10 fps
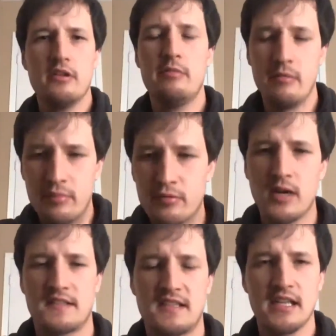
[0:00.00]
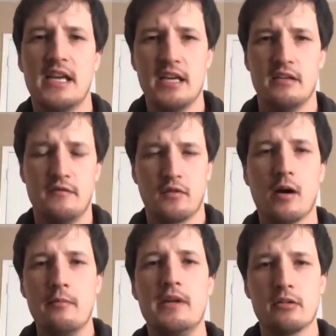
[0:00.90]
you have been pressing in for
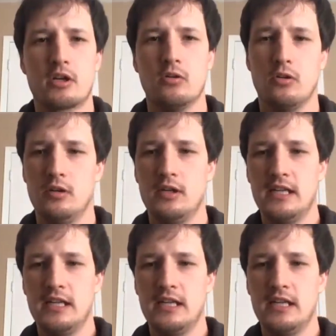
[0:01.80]
a miracle.